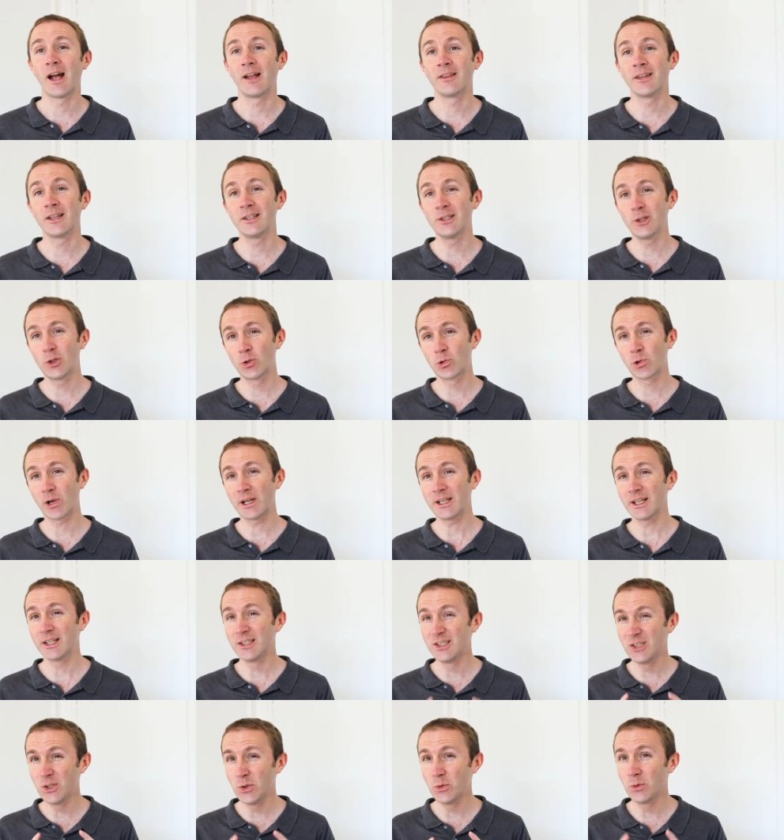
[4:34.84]
and then you create
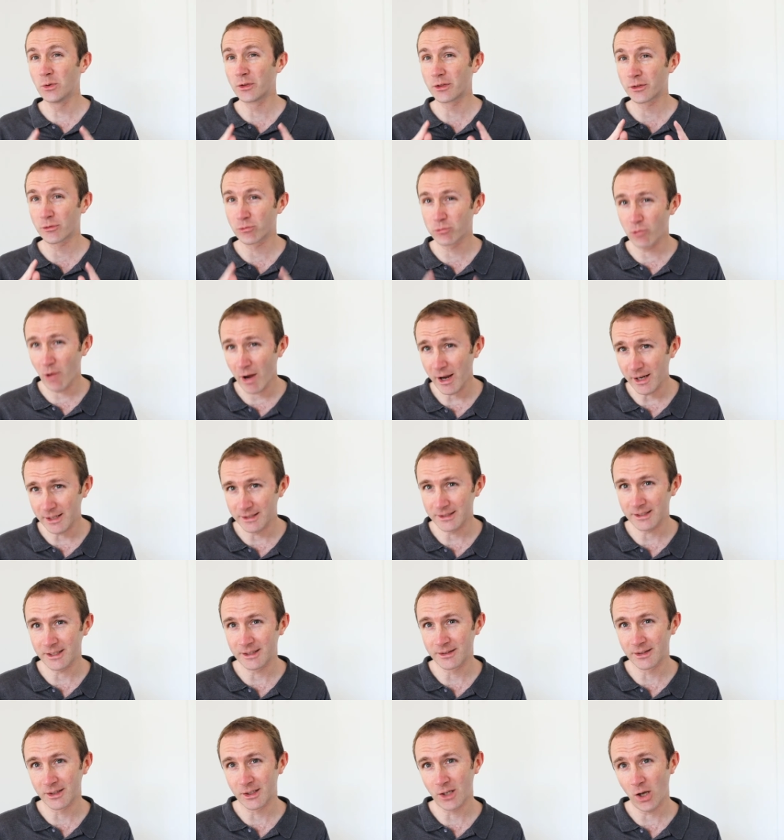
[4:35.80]
a new thread
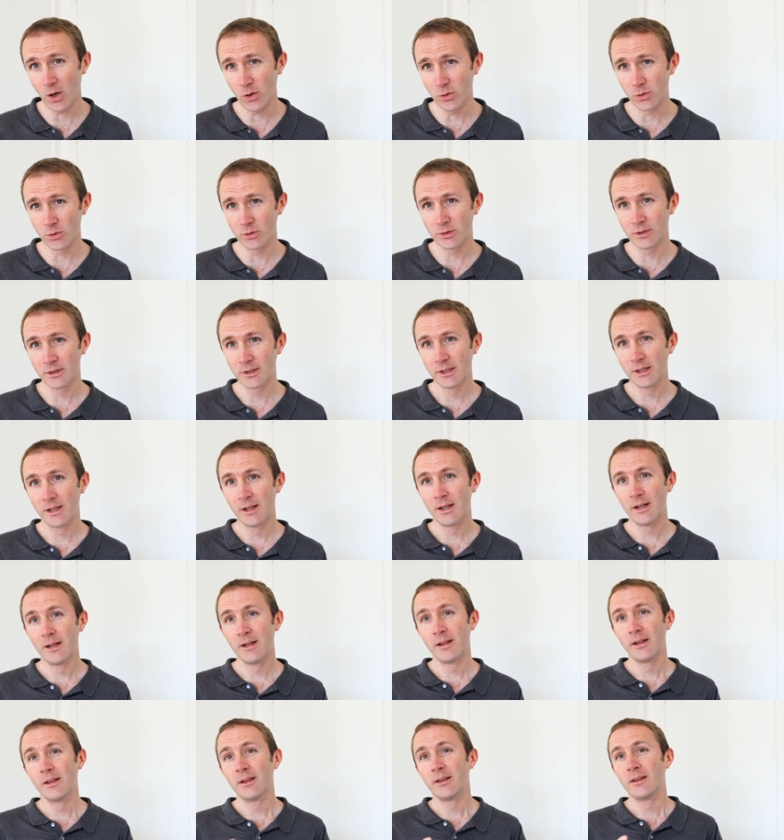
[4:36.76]
in the code,
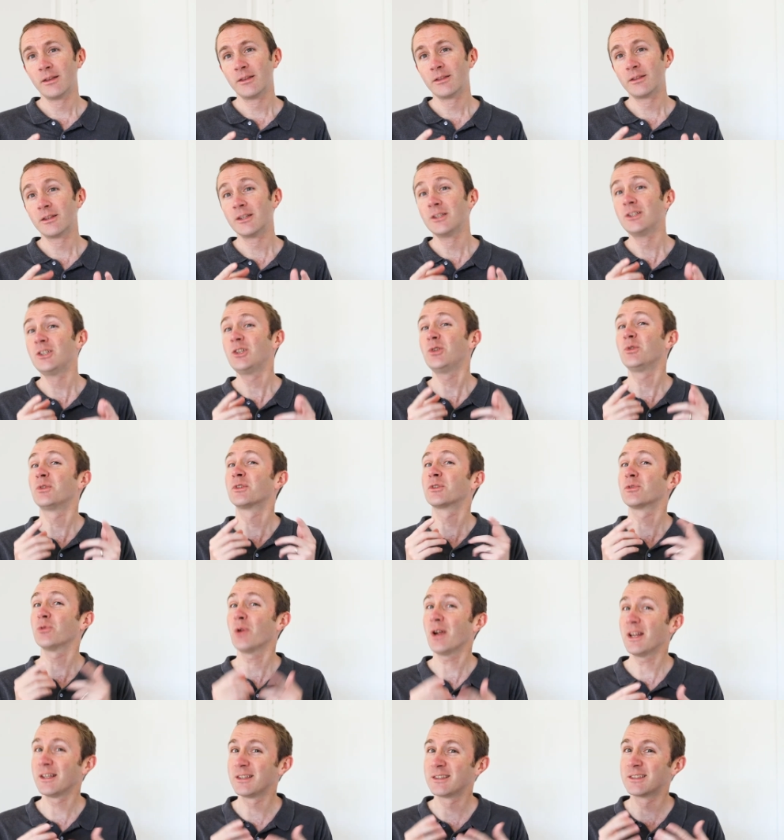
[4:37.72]
the new
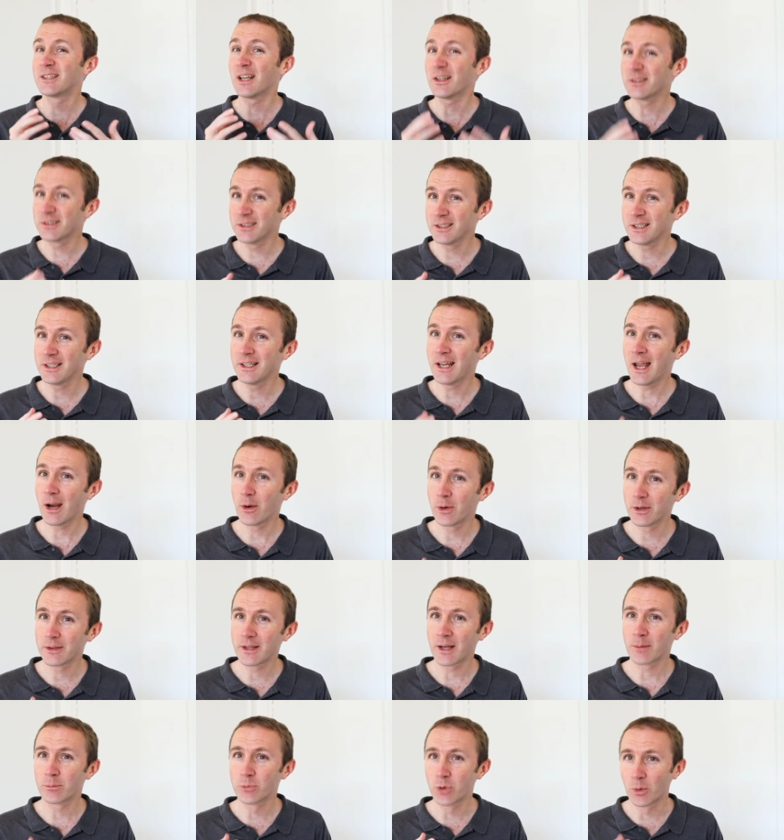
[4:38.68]
thread doesn't
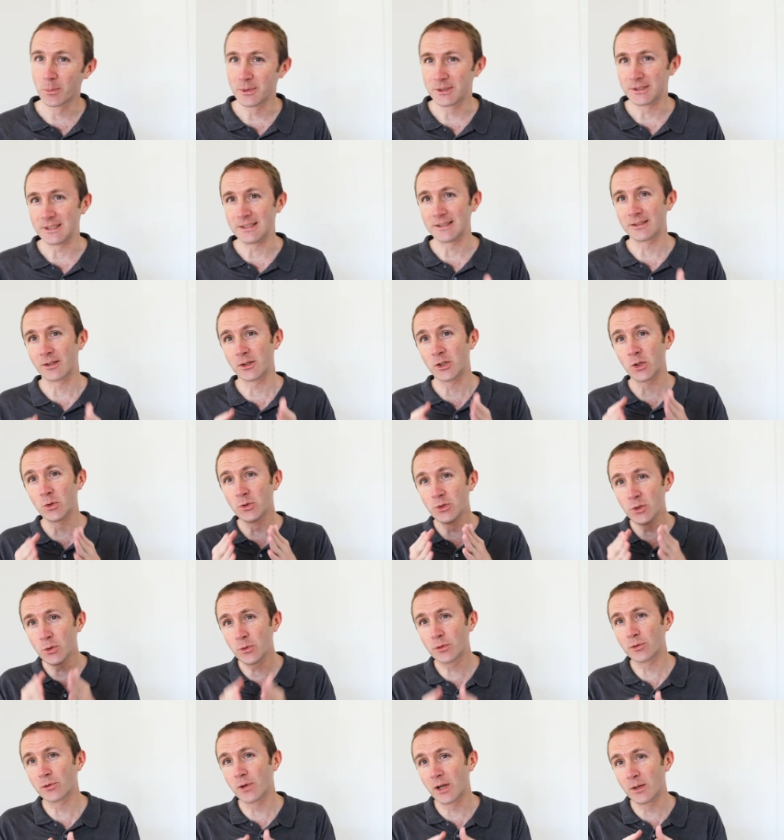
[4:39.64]
inherit that property. So your
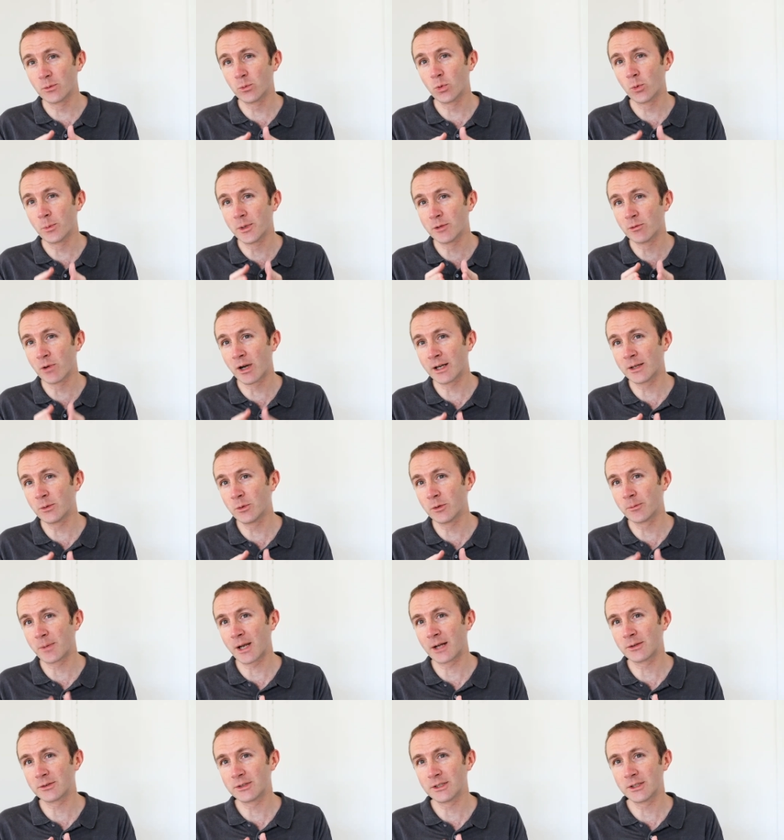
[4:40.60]
new thread will be running
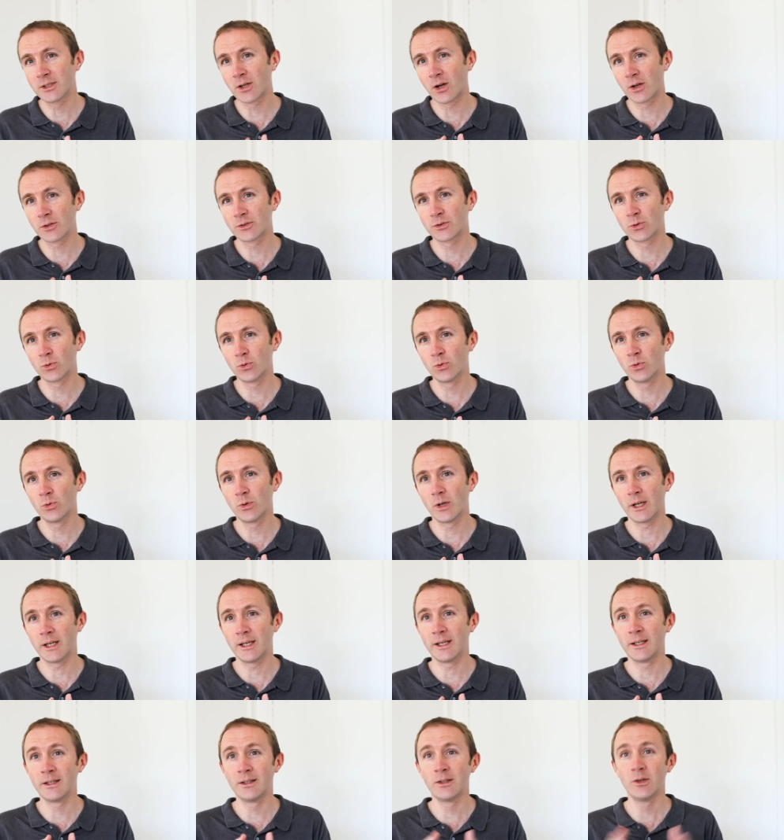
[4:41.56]
with bouncy castle
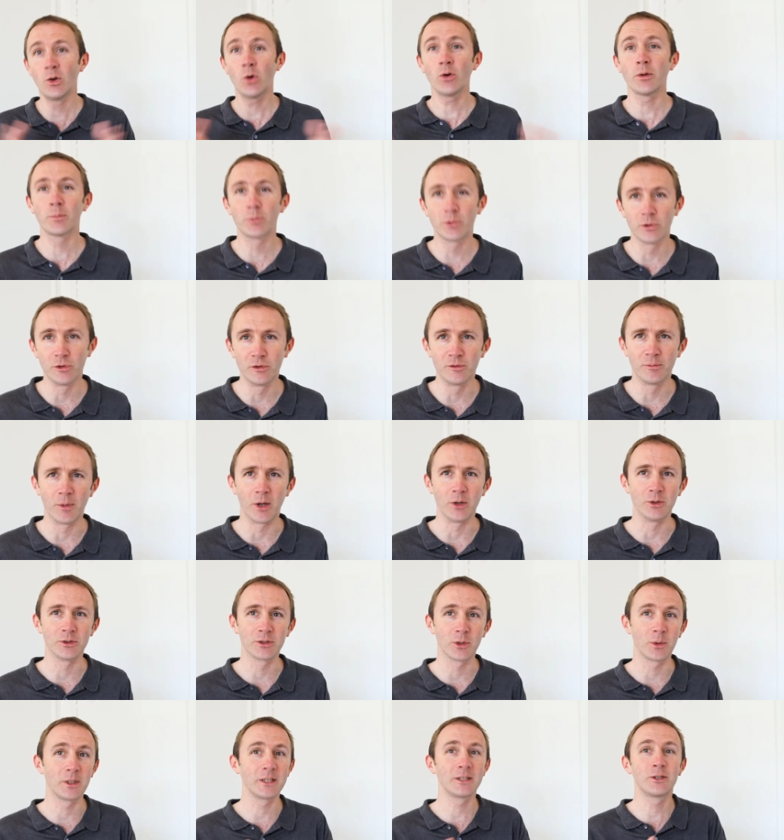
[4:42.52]
in non-approved
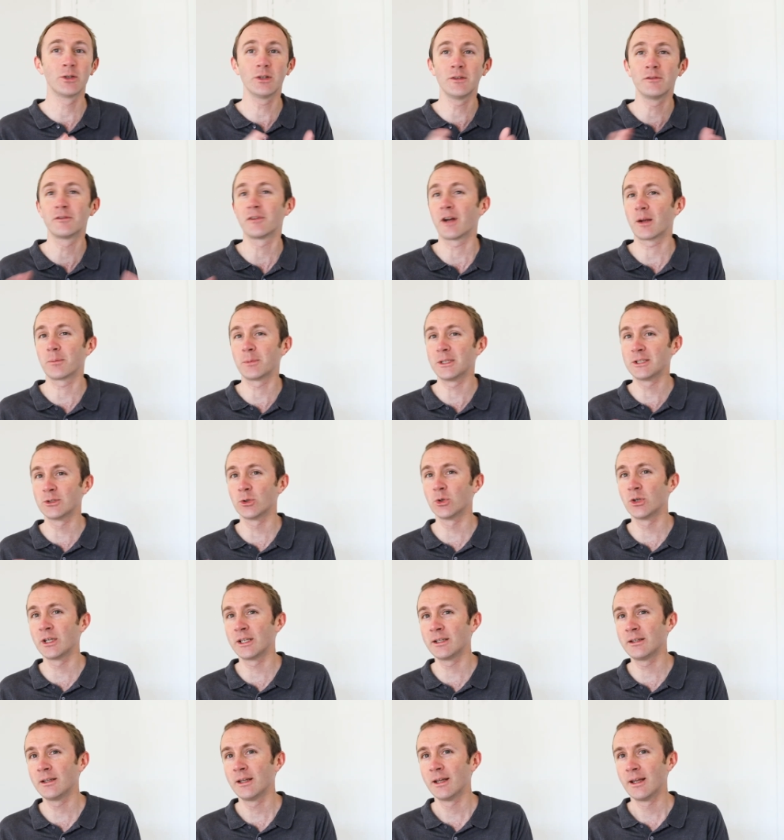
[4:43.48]
mode. So it could in fact be
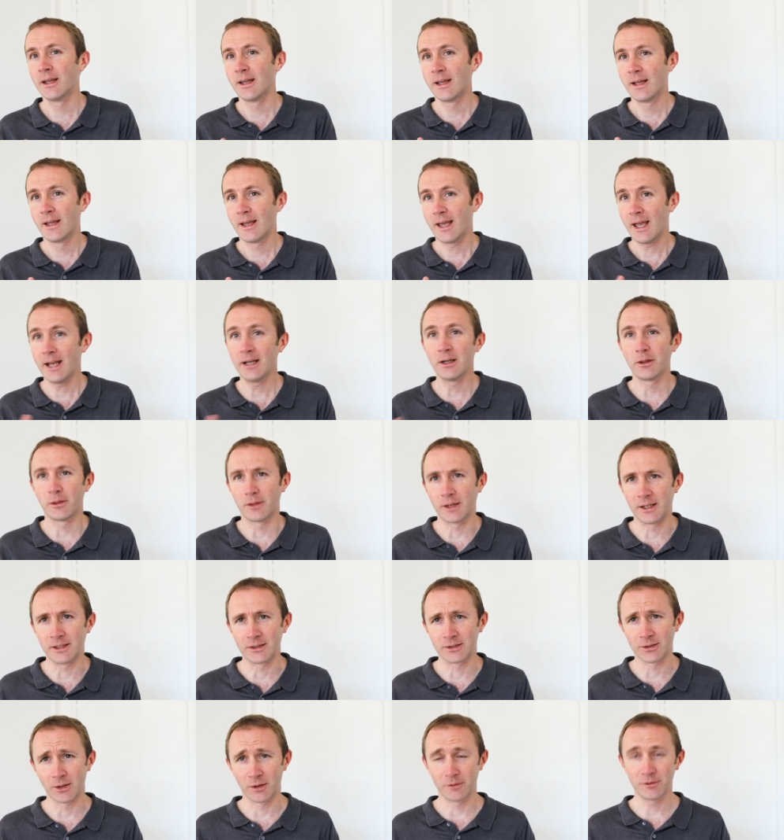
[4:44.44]
doing
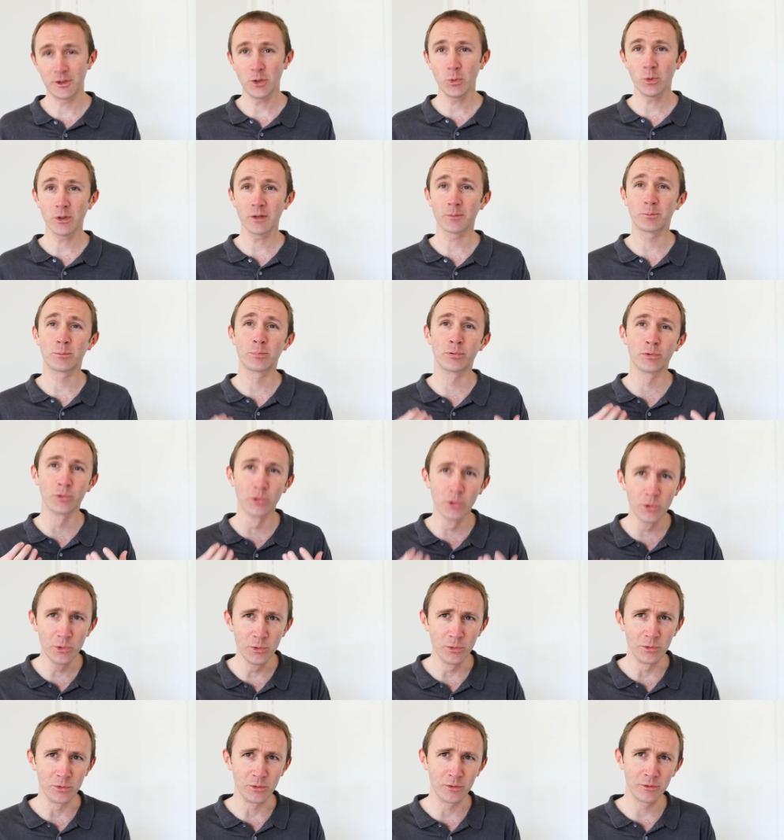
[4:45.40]
anything. So if you want to
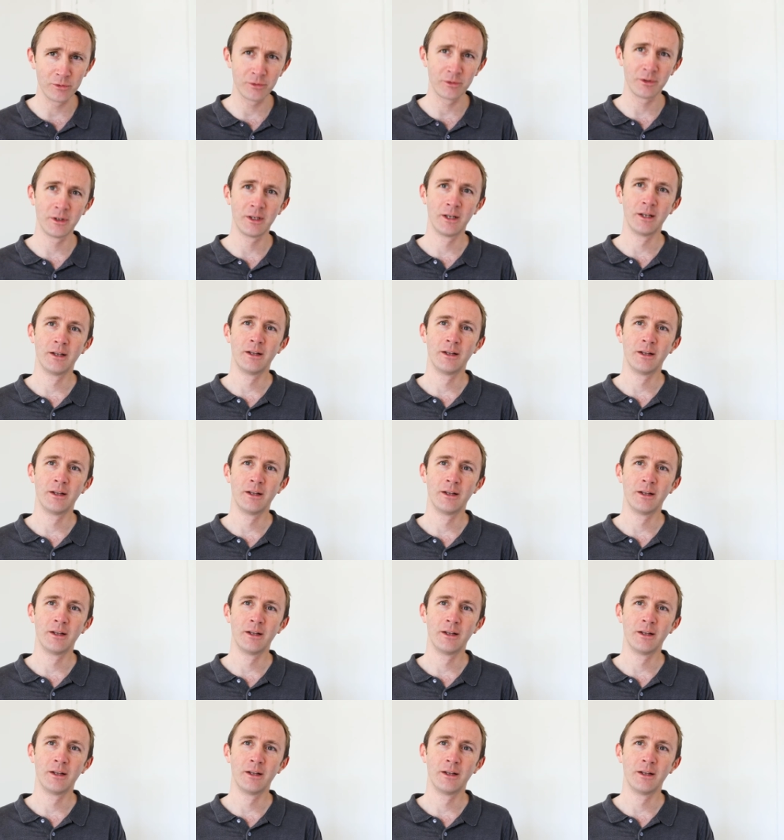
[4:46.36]
prove